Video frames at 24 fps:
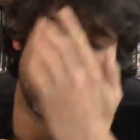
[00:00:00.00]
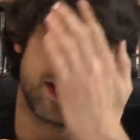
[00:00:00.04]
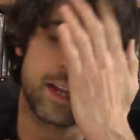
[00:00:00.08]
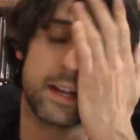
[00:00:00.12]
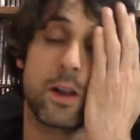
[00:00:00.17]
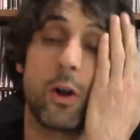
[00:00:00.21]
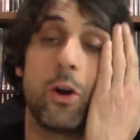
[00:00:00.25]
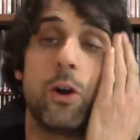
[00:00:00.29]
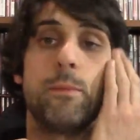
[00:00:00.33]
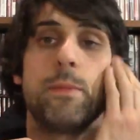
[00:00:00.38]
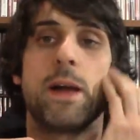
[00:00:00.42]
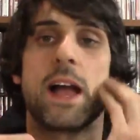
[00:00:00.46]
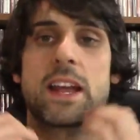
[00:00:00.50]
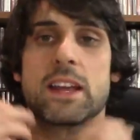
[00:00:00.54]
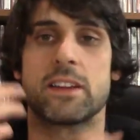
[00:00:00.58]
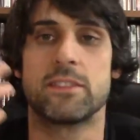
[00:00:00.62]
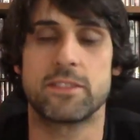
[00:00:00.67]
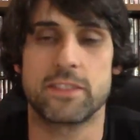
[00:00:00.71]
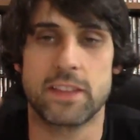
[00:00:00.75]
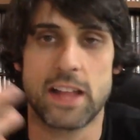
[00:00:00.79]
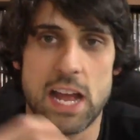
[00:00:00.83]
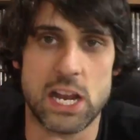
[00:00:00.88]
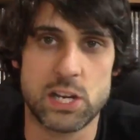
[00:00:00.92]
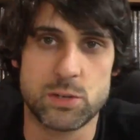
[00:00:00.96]
and going back in
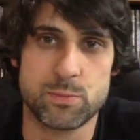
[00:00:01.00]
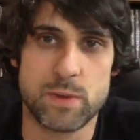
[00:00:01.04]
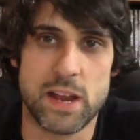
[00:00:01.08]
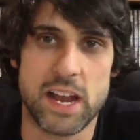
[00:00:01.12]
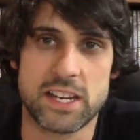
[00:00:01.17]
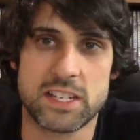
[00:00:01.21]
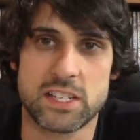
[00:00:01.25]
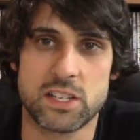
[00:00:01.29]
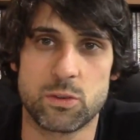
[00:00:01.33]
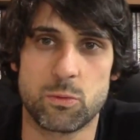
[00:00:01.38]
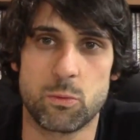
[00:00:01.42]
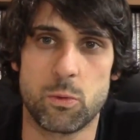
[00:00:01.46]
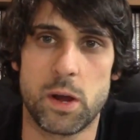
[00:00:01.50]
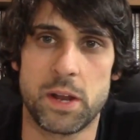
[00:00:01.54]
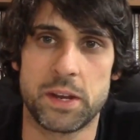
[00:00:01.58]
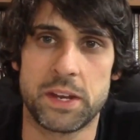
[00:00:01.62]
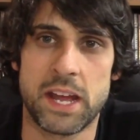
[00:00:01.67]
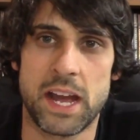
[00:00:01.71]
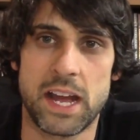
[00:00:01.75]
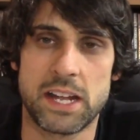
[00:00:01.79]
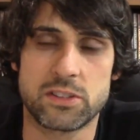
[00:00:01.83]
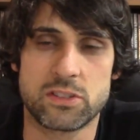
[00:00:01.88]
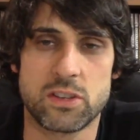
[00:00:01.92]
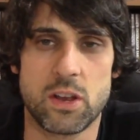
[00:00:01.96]
flashbacks and
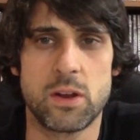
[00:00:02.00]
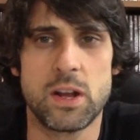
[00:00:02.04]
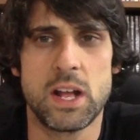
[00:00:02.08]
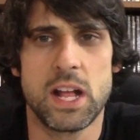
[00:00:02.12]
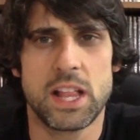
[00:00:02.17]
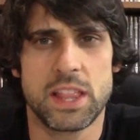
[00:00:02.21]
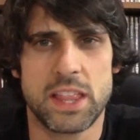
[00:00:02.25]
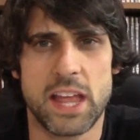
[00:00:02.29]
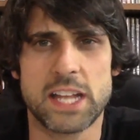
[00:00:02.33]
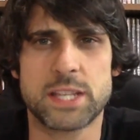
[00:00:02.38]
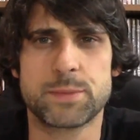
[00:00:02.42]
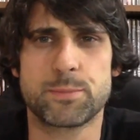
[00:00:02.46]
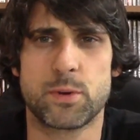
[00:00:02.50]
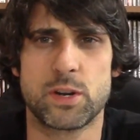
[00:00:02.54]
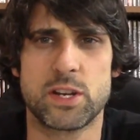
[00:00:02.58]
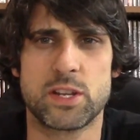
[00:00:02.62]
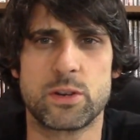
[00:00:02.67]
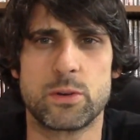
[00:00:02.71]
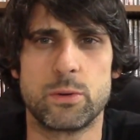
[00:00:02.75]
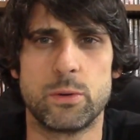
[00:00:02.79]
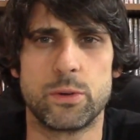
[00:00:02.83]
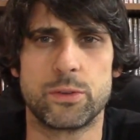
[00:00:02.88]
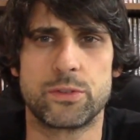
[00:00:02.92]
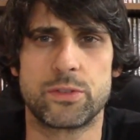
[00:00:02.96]
whatnot. So that's pretty
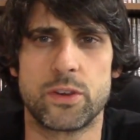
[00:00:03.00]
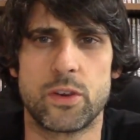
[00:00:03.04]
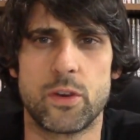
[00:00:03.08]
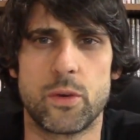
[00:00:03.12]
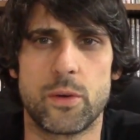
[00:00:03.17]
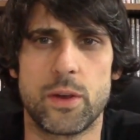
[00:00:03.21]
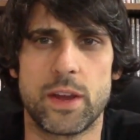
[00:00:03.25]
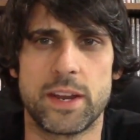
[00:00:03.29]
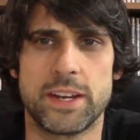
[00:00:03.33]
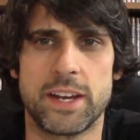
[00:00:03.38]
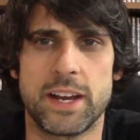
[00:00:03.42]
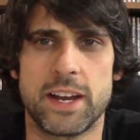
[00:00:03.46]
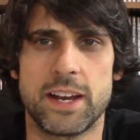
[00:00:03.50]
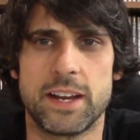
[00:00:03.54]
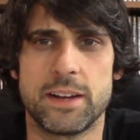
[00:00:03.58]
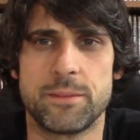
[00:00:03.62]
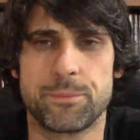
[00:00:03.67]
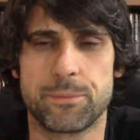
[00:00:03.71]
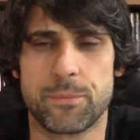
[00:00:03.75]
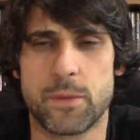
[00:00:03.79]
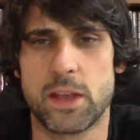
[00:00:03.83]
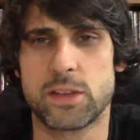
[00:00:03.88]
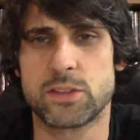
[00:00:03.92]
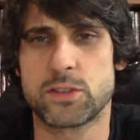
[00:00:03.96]
cool too. And uh,
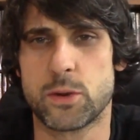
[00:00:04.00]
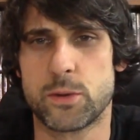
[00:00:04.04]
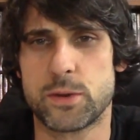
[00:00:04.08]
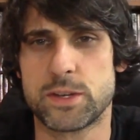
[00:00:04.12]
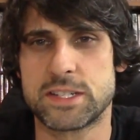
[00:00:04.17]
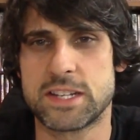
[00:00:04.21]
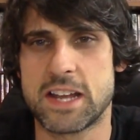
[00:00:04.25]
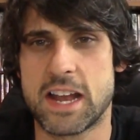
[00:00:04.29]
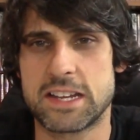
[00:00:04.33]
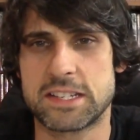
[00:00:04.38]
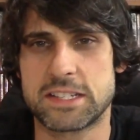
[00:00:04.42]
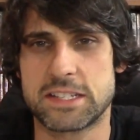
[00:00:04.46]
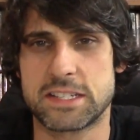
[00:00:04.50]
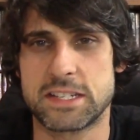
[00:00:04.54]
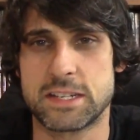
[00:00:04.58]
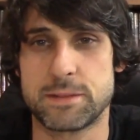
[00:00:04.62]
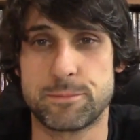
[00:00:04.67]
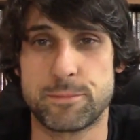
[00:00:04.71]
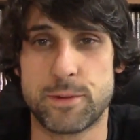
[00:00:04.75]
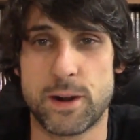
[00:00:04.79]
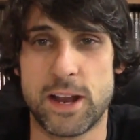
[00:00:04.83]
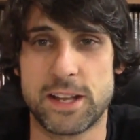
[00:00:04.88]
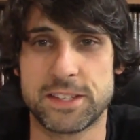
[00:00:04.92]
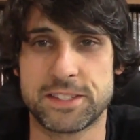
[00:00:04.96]
it's always nice to see
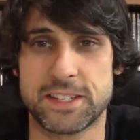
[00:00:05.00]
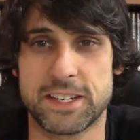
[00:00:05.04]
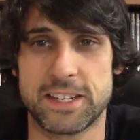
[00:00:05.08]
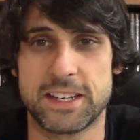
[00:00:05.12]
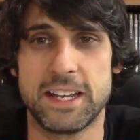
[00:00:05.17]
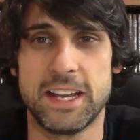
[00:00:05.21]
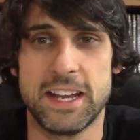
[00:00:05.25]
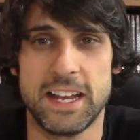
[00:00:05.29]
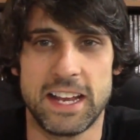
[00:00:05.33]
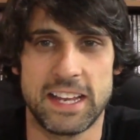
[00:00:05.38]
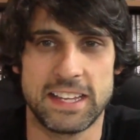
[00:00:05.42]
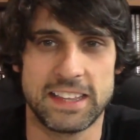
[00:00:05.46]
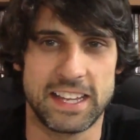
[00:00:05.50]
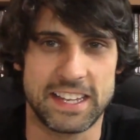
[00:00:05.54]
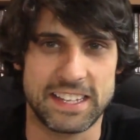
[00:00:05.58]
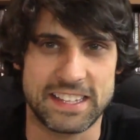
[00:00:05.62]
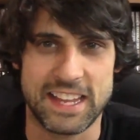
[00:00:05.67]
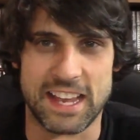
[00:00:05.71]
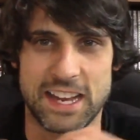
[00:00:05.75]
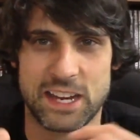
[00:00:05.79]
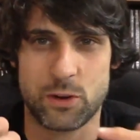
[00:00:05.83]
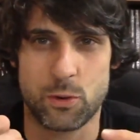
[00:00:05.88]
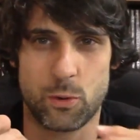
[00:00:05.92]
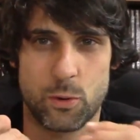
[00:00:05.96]
Bronson in like
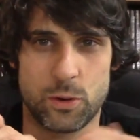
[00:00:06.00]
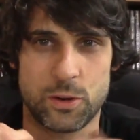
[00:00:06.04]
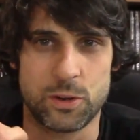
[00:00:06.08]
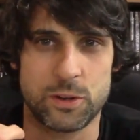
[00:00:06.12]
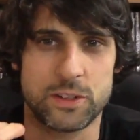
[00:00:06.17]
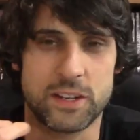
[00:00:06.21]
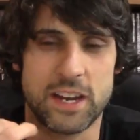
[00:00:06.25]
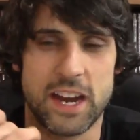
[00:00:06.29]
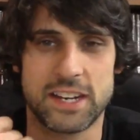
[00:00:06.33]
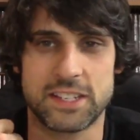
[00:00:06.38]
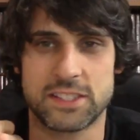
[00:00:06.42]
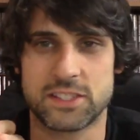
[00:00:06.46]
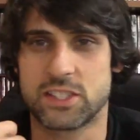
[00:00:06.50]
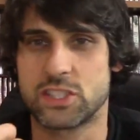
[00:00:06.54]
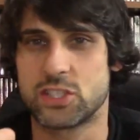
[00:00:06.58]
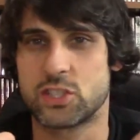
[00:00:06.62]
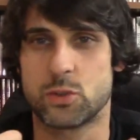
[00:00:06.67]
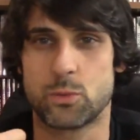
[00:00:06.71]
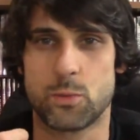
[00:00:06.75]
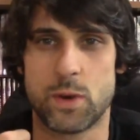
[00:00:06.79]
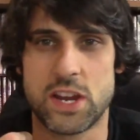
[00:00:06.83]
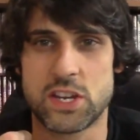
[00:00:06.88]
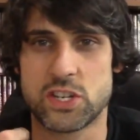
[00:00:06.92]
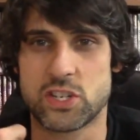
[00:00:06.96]
that cornered kind of
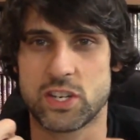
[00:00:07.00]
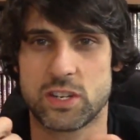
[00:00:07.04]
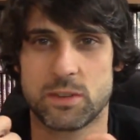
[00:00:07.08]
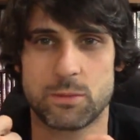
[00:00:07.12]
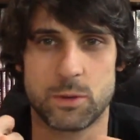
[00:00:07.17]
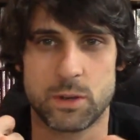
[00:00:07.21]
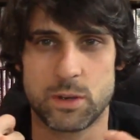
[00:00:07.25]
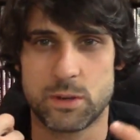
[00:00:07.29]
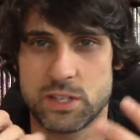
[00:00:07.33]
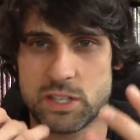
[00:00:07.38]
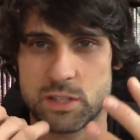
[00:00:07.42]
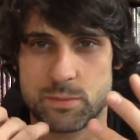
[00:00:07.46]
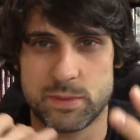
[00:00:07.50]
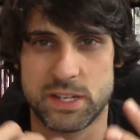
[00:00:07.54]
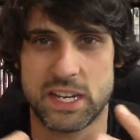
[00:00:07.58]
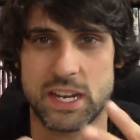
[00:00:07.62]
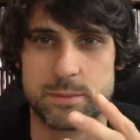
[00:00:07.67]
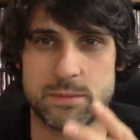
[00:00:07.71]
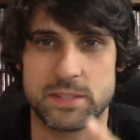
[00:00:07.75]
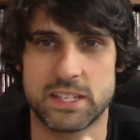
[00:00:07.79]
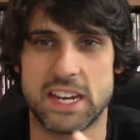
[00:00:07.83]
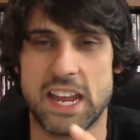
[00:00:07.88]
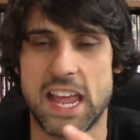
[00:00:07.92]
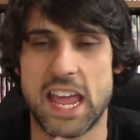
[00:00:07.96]
situation where he just
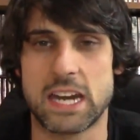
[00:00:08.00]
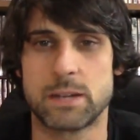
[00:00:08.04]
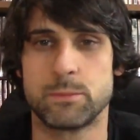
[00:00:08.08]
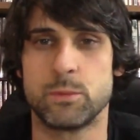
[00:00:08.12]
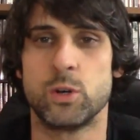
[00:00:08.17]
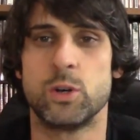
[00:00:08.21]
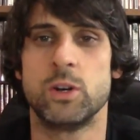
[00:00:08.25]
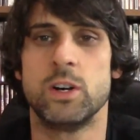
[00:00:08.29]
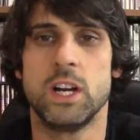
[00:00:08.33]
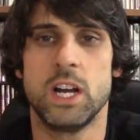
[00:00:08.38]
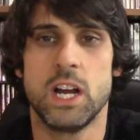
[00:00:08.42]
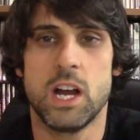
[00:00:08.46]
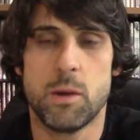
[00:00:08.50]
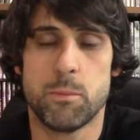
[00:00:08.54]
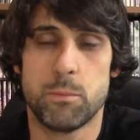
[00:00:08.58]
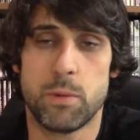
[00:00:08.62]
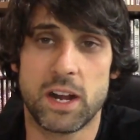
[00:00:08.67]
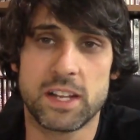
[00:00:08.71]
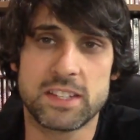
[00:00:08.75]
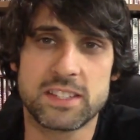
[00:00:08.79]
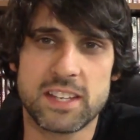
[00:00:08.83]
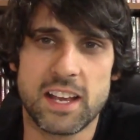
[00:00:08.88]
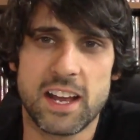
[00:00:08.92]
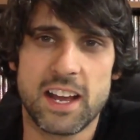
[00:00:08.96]
becomes an animal.
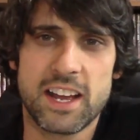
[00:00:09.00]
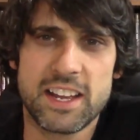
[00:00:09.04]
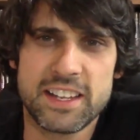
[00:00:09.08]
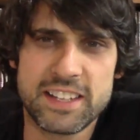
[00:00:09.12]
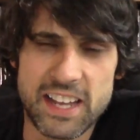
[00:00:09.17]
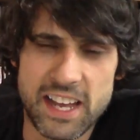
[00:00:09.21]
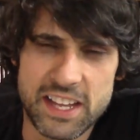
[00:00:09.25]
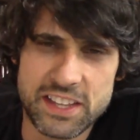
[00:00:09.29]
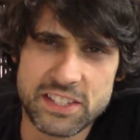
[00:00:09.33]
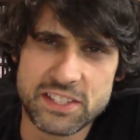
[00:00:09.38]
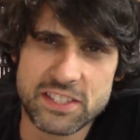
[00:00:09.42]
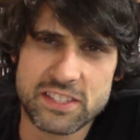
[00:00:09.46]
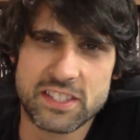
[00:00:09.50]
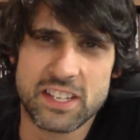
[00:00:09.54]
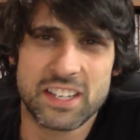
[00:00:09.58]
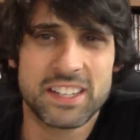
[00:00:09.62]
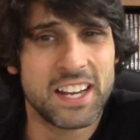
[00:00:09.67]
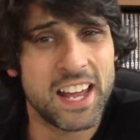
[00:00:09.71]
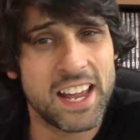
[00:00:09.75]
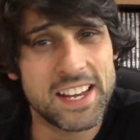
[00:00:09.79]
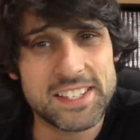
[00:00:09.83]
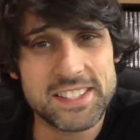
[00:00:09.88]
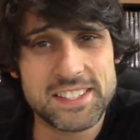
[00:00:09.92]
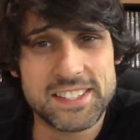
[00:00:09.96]
But uh, yeah, this is a
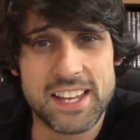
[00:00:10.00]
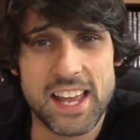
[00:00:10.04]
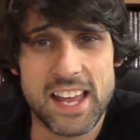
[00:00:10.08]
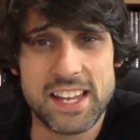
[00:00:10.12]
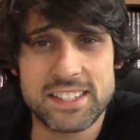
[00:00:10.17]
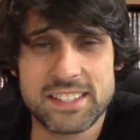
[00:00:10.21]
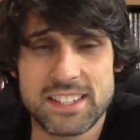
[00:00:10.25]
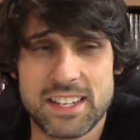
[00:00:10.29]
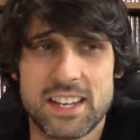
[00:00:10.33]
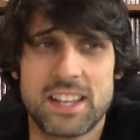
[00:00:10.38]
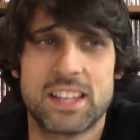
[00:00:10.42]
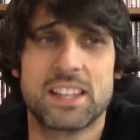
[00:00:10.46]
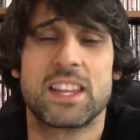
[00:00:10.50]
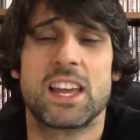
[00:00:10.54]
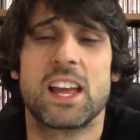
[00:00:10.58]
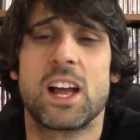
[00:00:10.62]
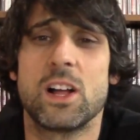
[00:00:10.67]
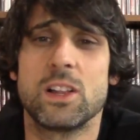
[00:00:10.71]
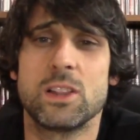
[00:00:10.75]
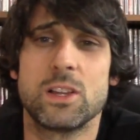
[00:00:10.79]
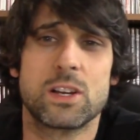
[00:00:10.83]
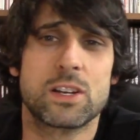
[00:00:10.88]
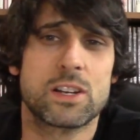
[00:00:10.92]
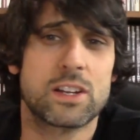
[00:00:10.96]
nice set. Uh, they
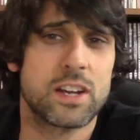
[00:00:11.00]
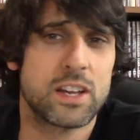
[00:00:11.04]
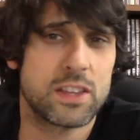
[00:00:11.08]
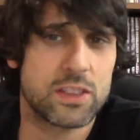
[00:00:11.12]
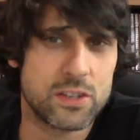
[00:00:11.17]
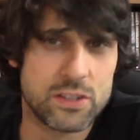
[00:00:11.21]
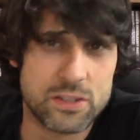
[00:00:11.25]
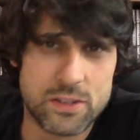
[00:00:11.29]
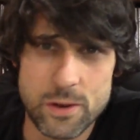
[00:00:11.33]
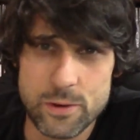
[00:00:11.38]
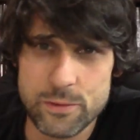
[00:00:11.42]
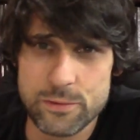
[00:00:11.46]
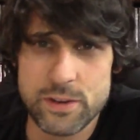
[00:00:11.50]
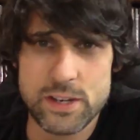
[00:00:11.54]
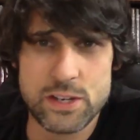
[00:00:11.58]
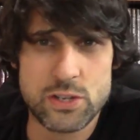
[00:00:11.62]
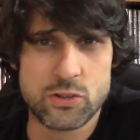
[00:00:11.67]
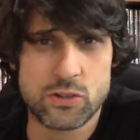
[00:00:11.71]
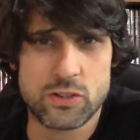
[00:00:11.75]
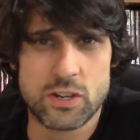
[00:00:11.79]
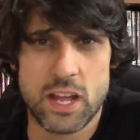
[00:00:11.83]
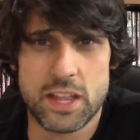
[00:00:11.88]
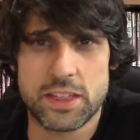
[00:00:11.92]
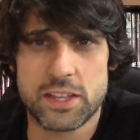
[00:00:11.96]
all look good. There's no
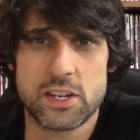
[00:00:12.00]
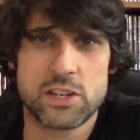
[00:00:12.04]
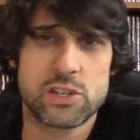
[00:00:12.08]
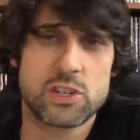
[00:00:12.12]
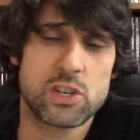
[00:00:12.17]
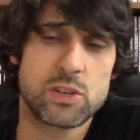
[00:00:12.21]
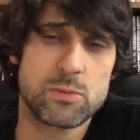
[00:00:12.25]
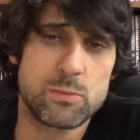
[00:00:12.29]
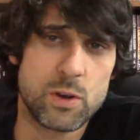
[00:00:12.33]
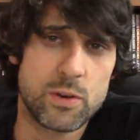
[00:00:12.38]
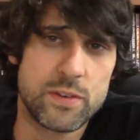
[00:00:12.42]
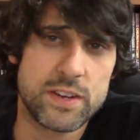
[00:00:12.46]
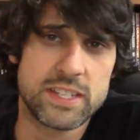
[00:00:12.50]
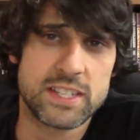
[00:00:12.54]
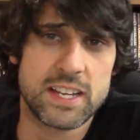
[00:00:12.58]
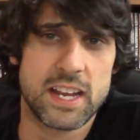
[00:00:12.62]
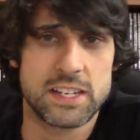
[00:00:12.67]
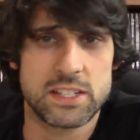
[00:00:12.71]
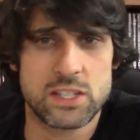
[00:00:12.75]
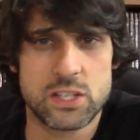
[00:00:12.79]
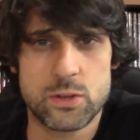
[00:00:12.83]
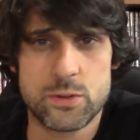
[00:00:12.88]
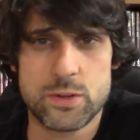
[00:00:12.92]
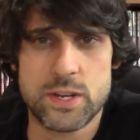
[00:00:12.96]
features on there. Two movies
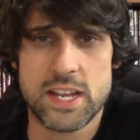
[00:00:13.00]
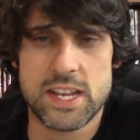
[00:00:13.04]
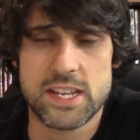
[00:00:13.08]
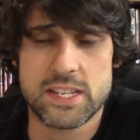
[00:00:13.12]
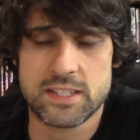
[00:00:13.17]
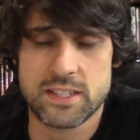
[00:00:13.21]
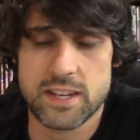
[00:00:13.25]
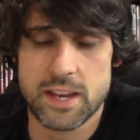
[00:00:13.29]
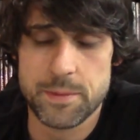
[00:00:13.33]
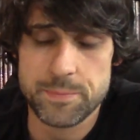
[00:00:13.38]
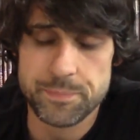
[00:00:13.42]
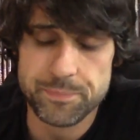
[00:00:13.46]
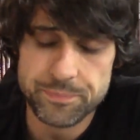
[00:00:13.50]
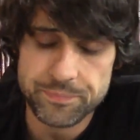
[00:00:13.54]
on two discs.